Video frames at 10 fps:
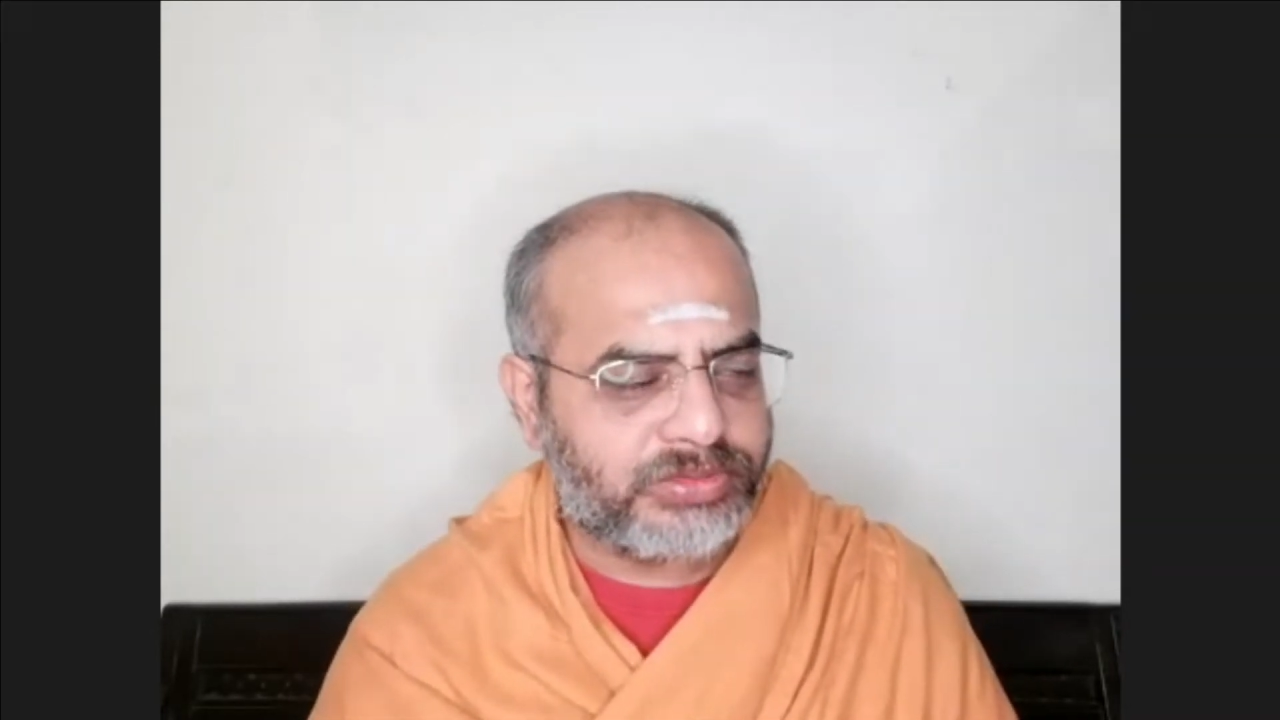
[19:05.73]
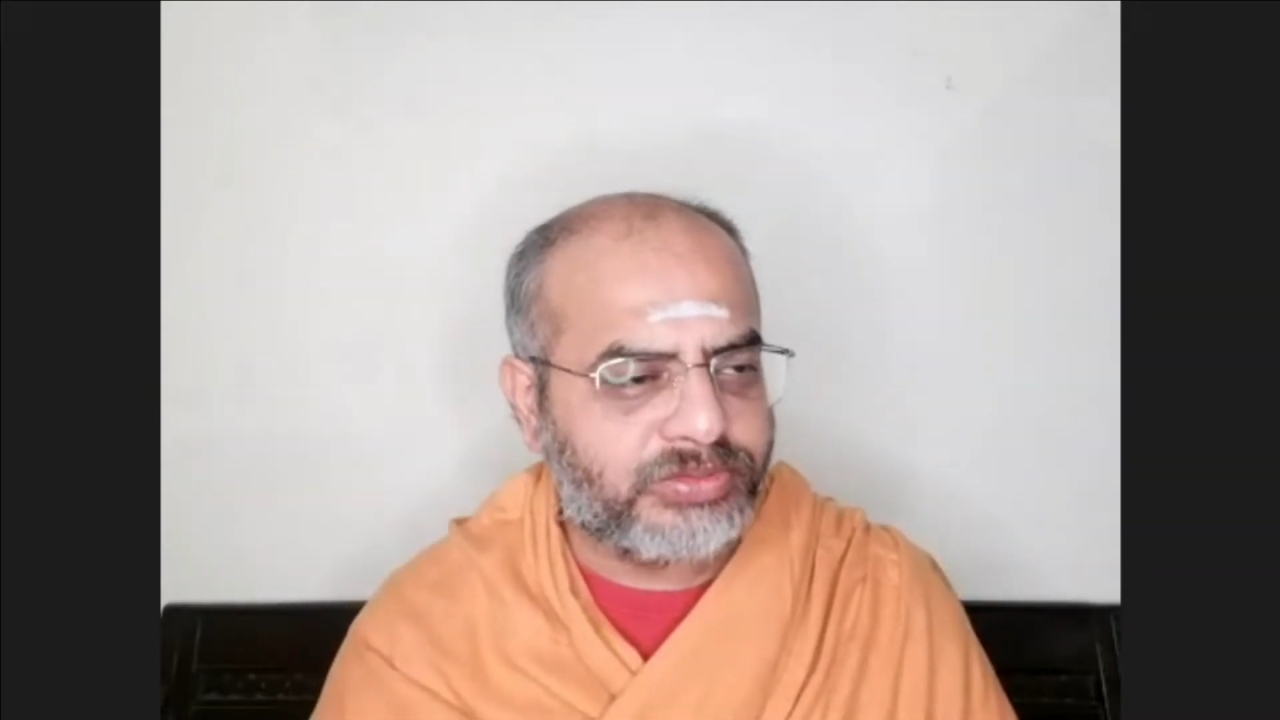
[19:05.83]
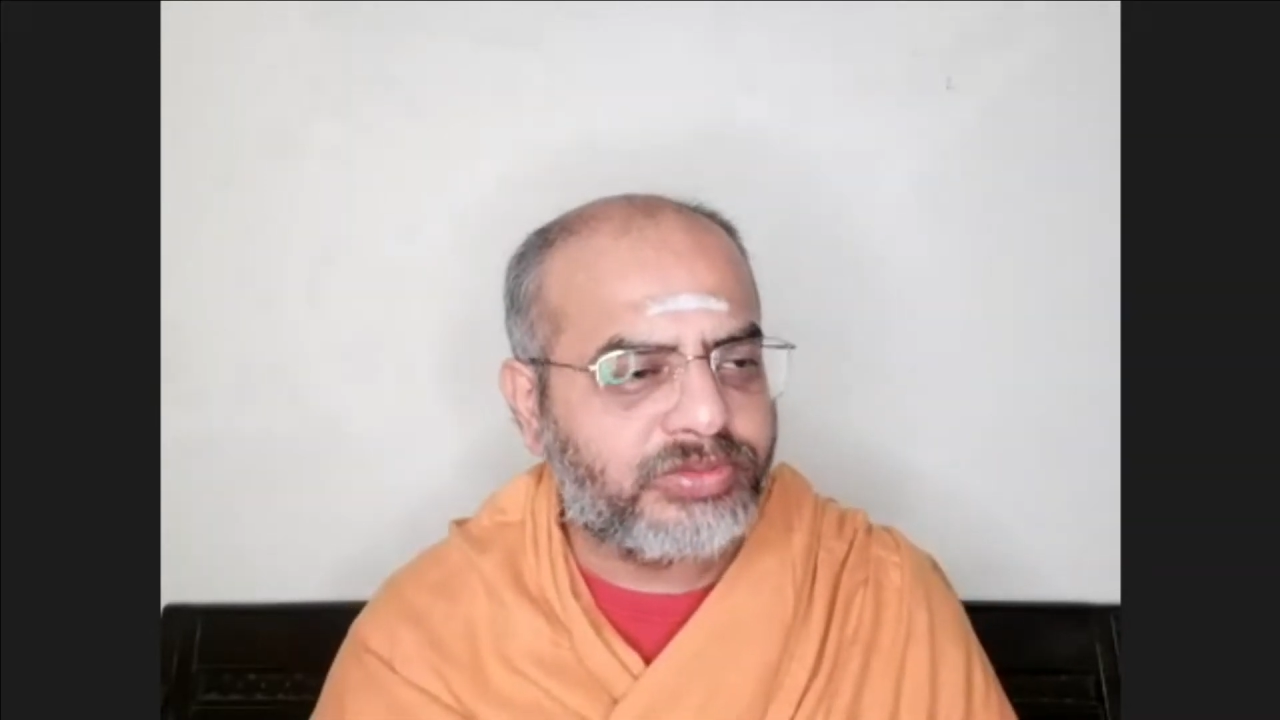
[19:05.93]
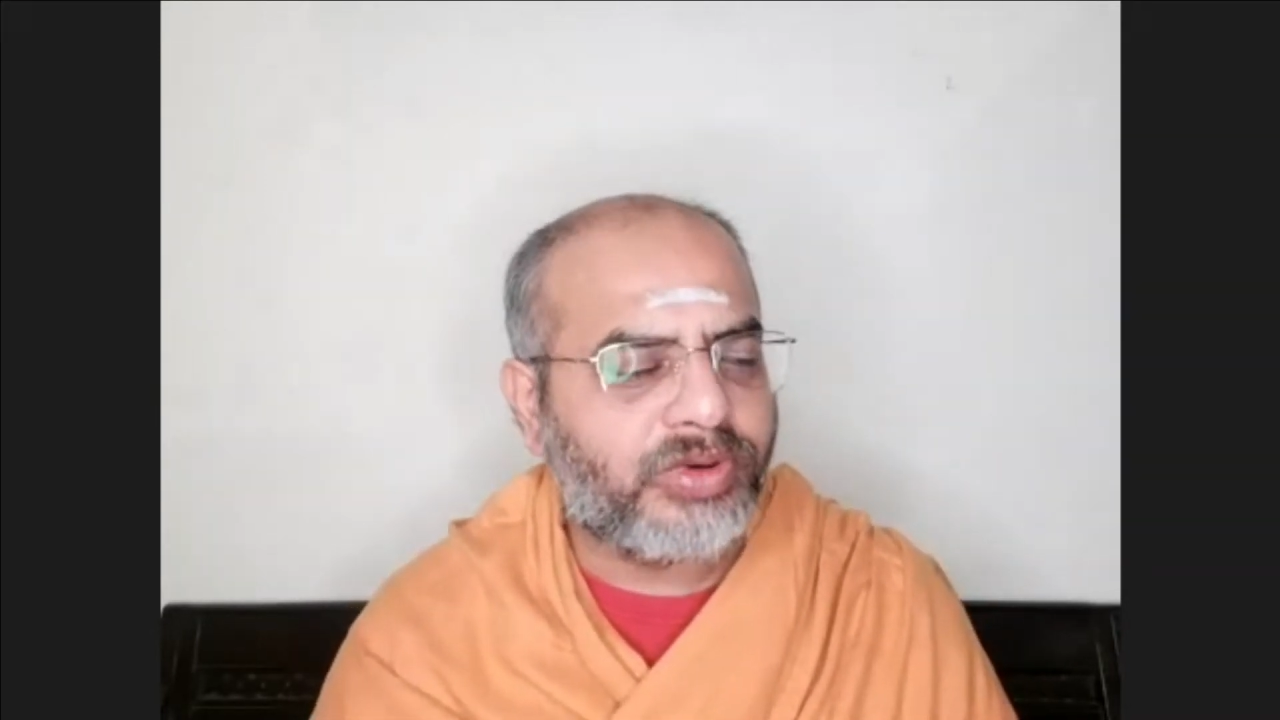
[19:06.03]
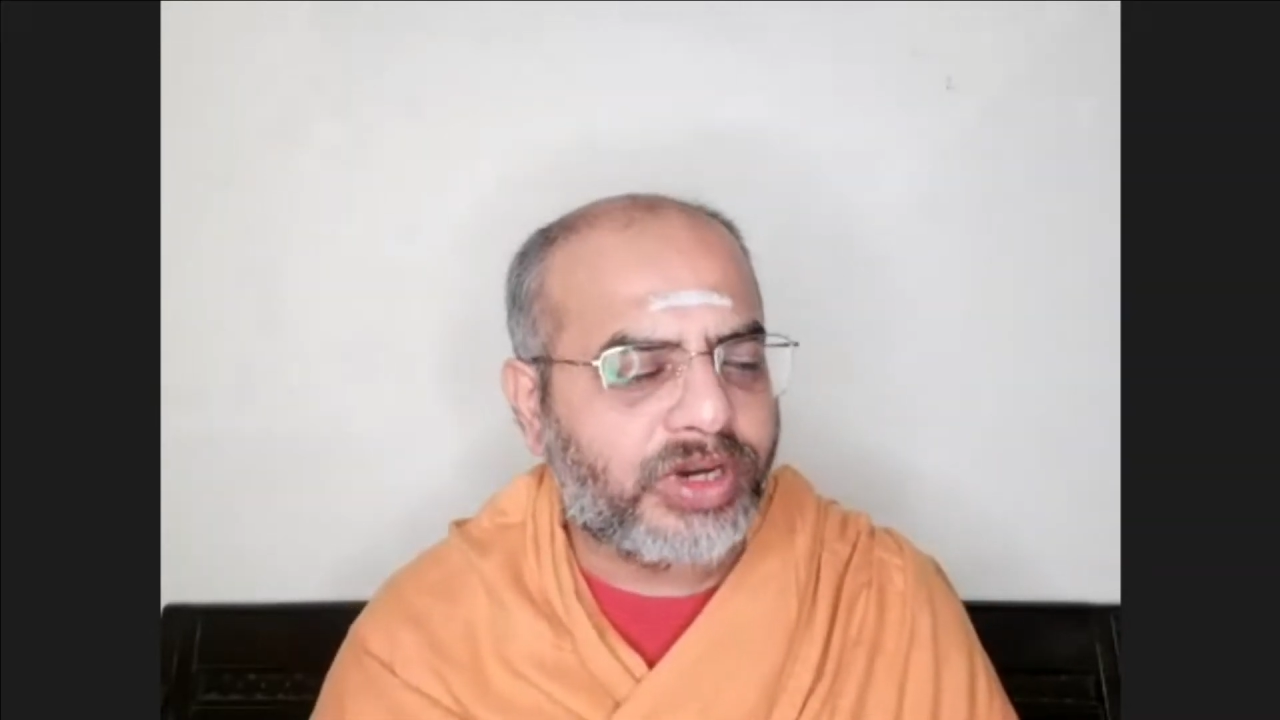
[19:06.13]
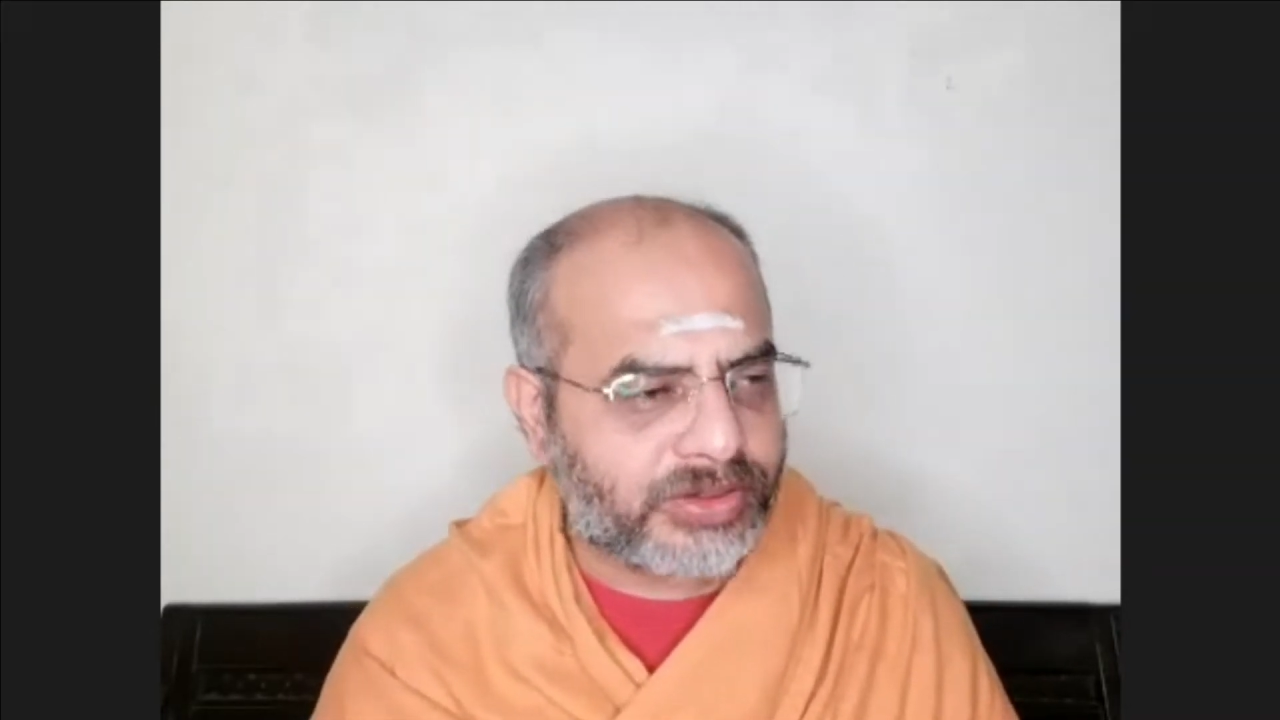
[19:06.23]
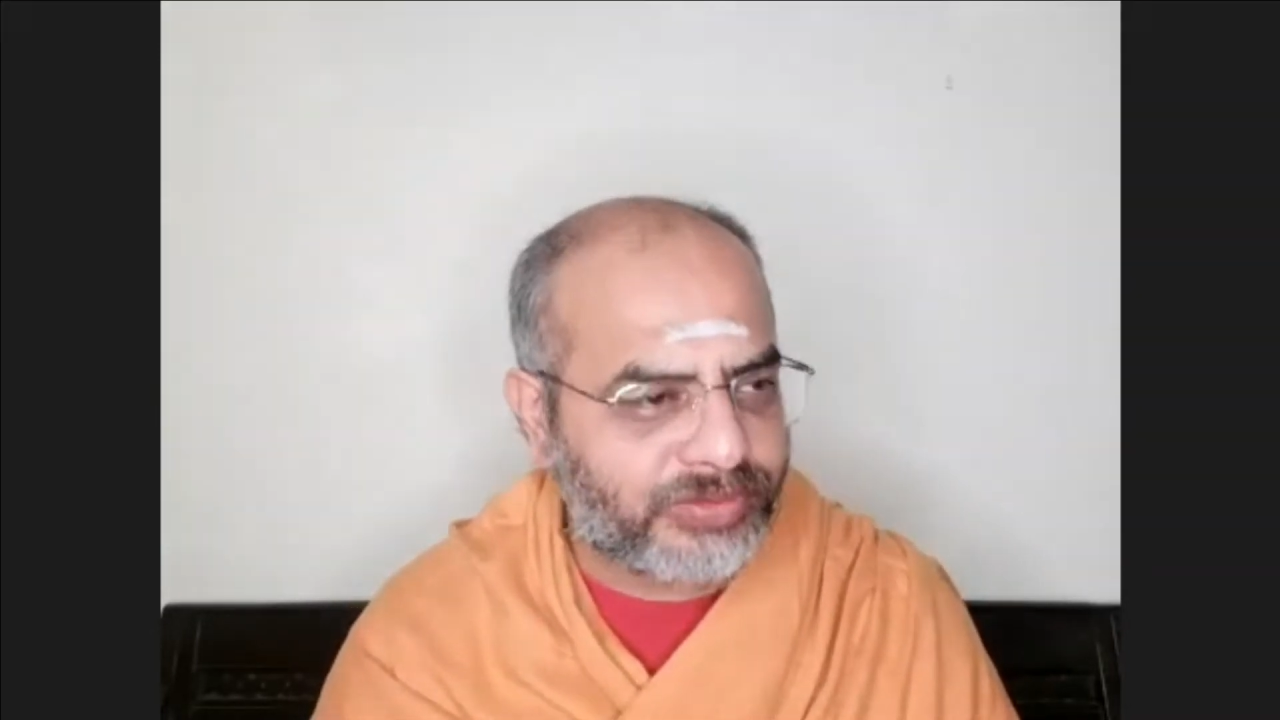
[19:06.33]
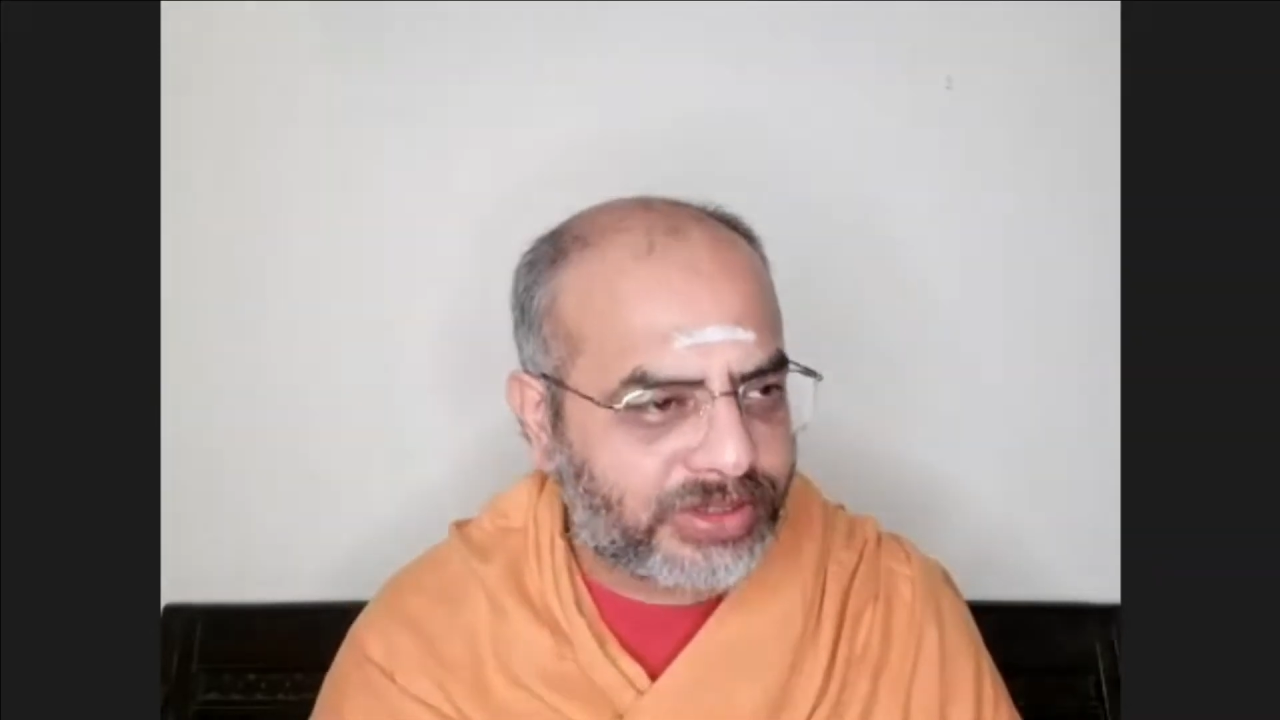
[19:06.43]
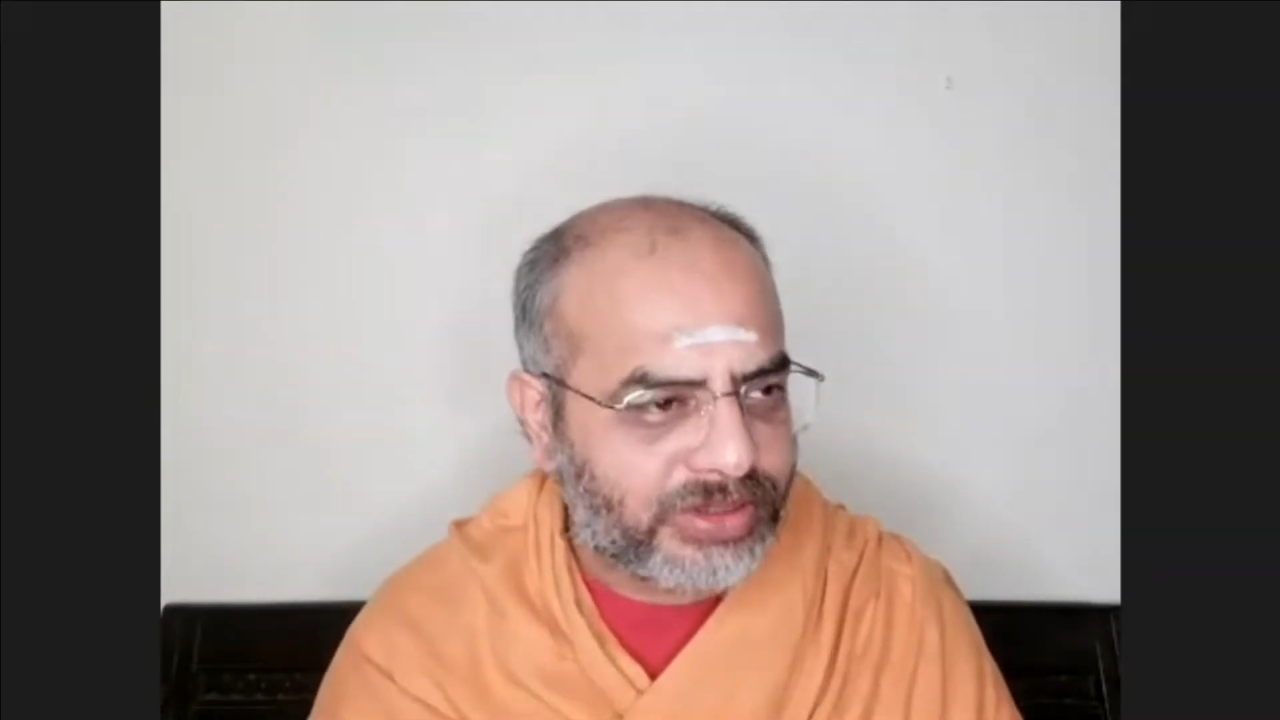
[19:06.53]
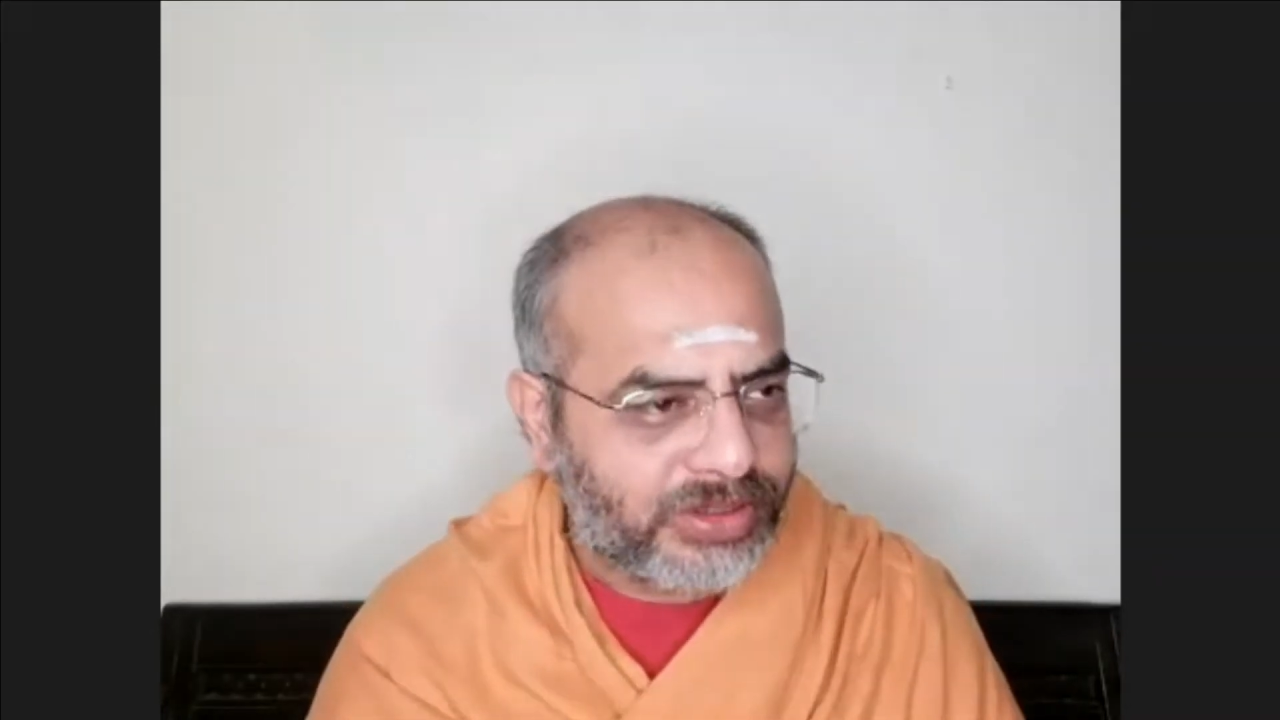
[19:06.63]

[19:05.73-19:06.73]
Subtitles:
whatever.